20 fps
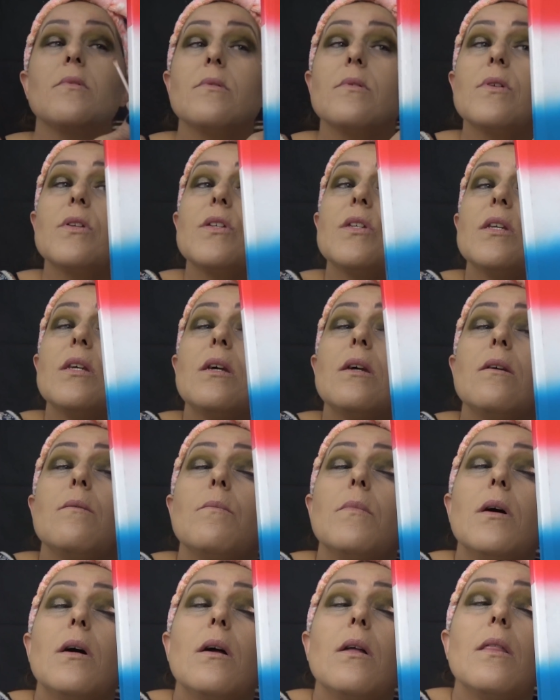
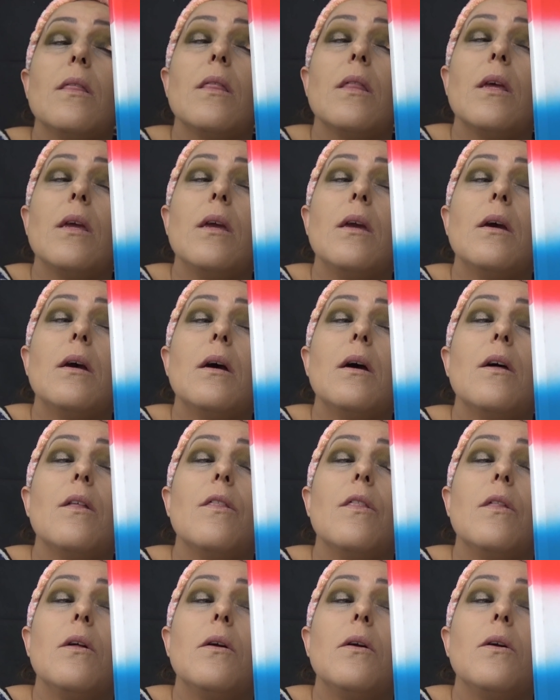Same on the
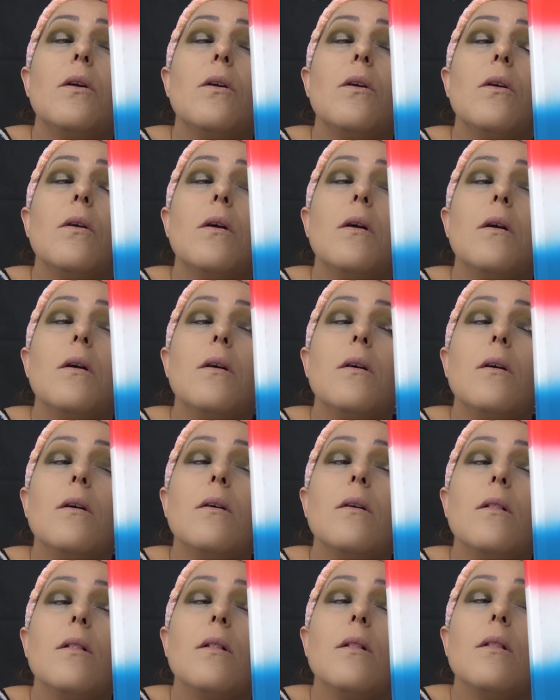other
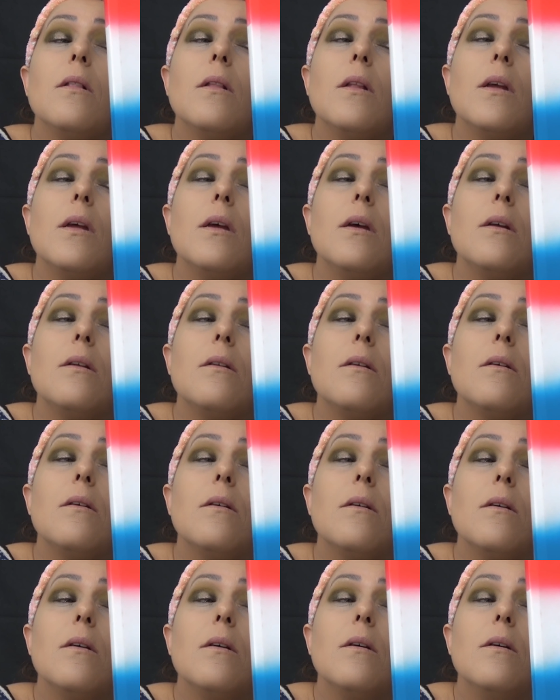lid.
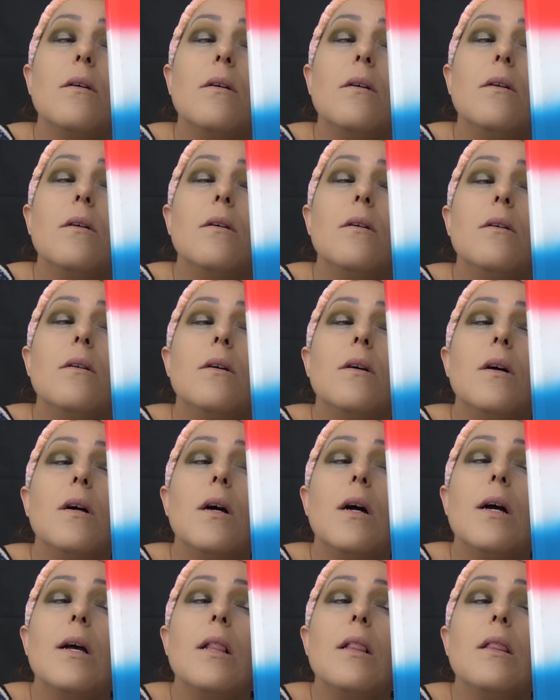
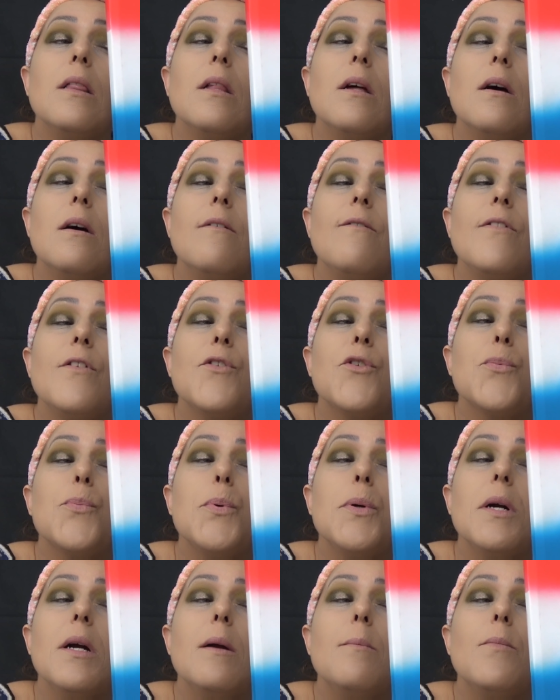I love this
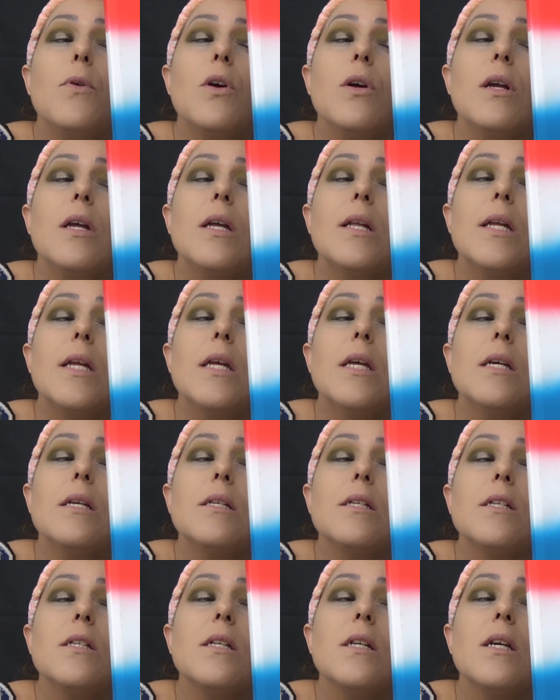primer. It
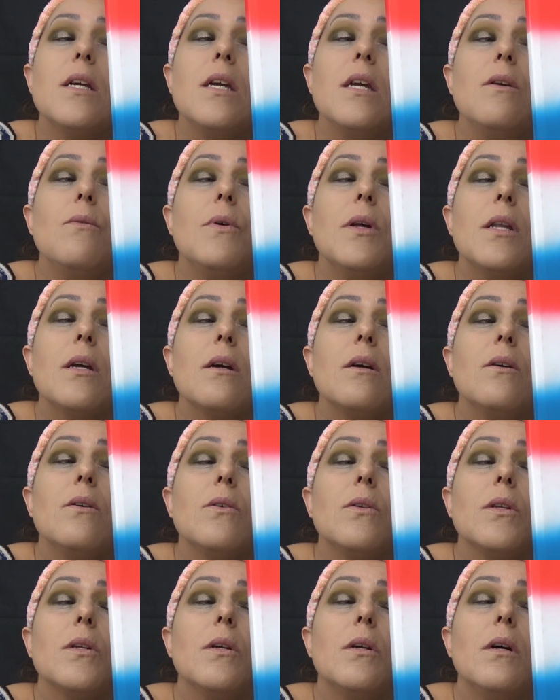is sticky when it
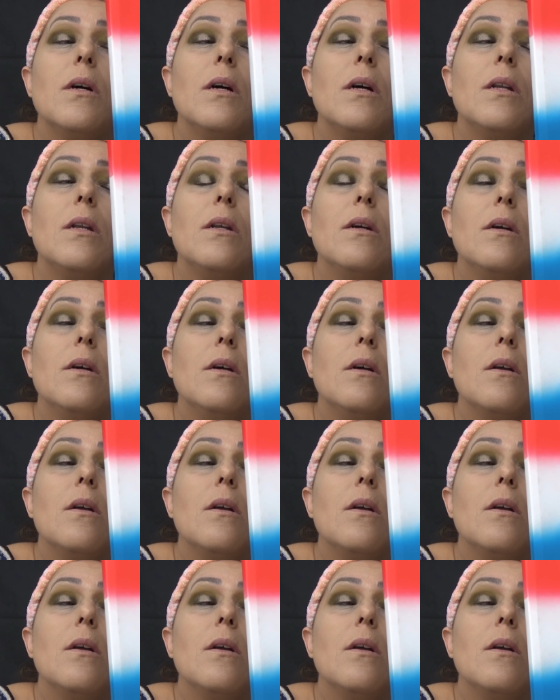goes on.